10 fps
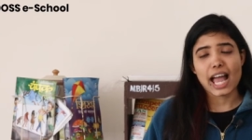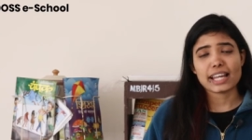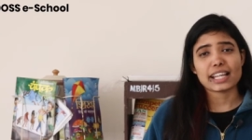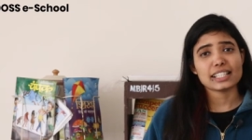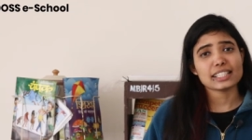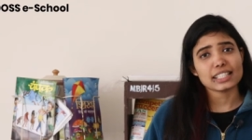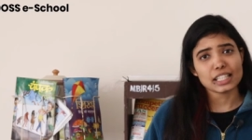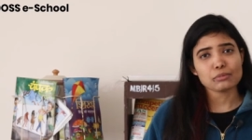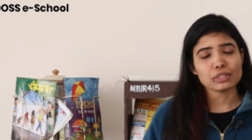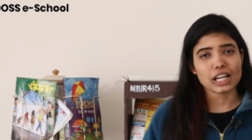and at the
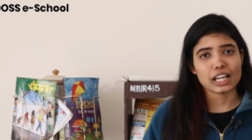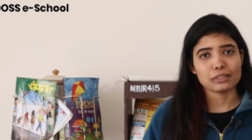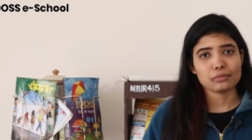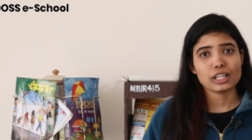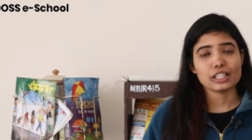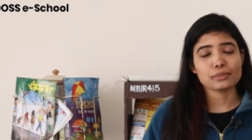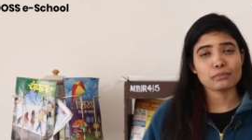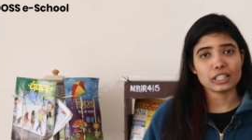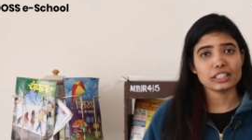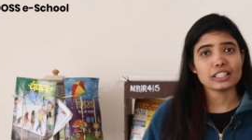same time his
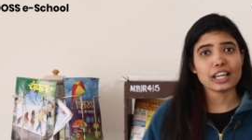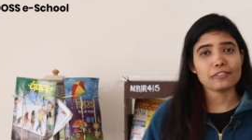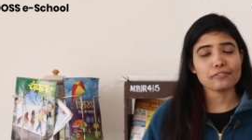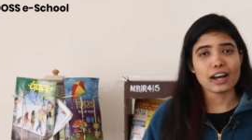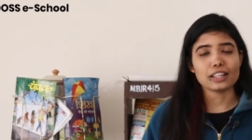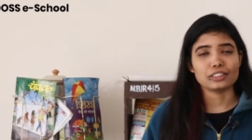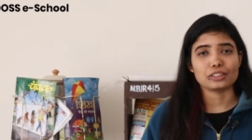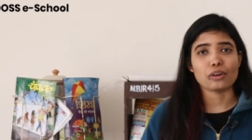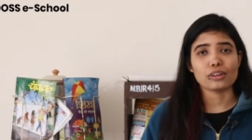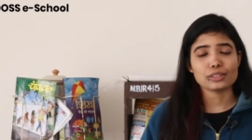mother and father
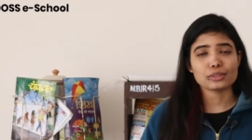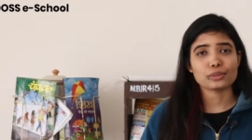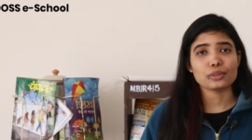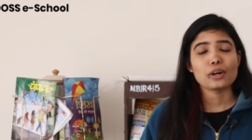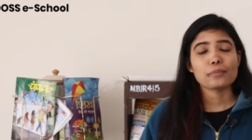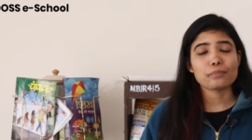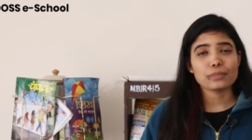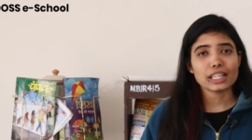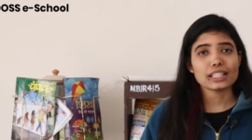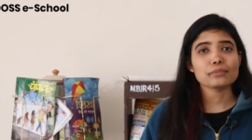also
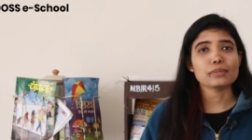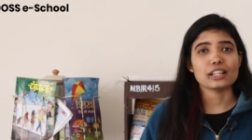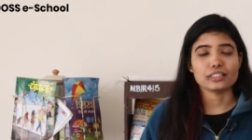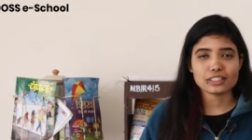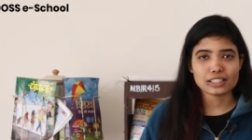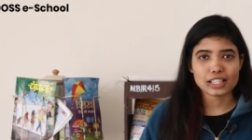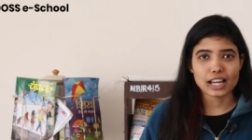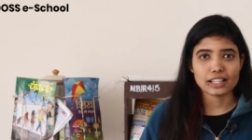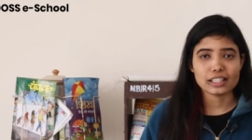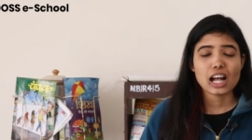made him
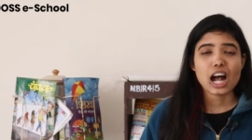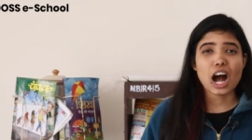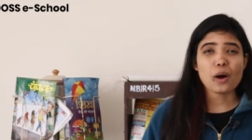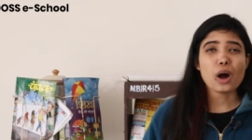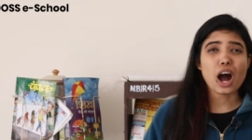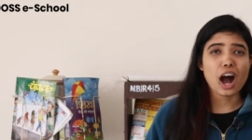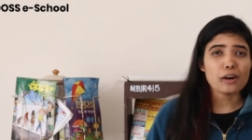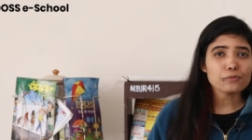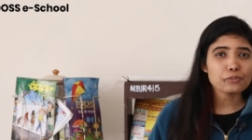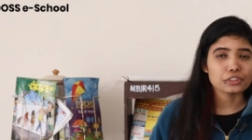understand how
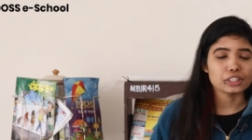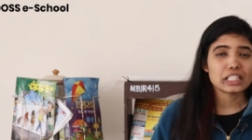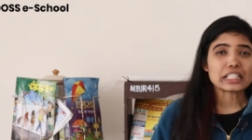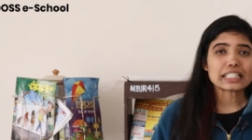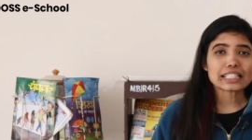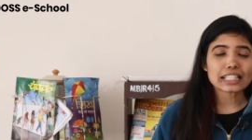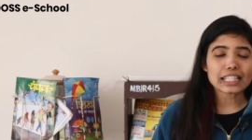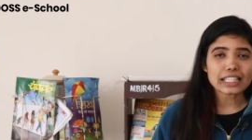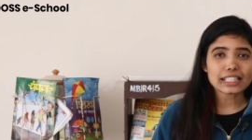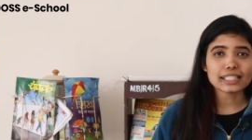harmful
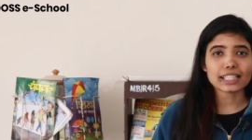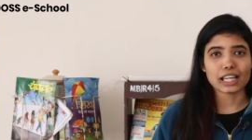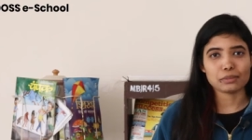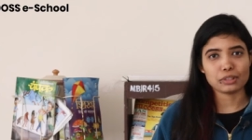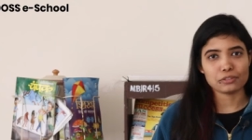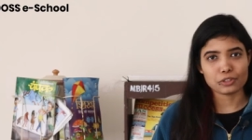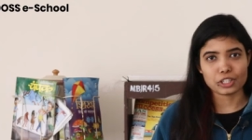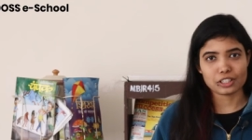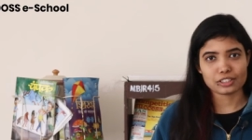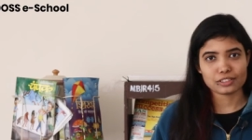screens can be for
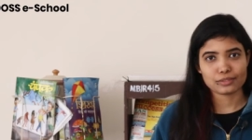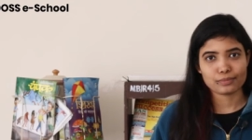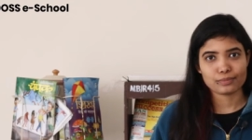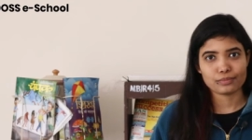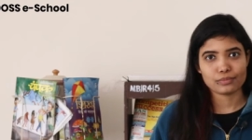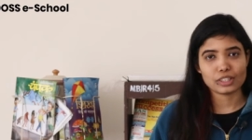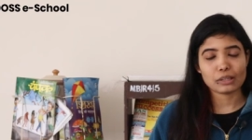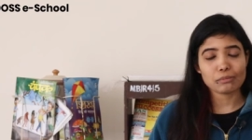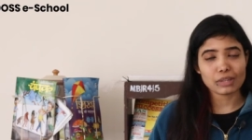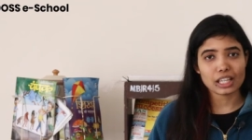us.
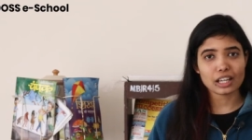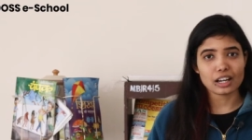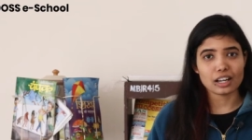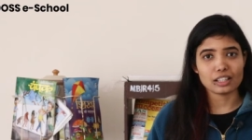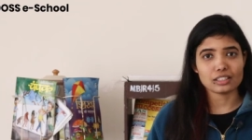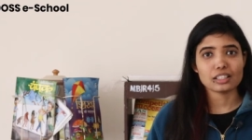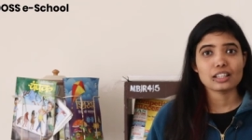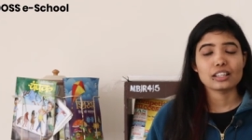They make us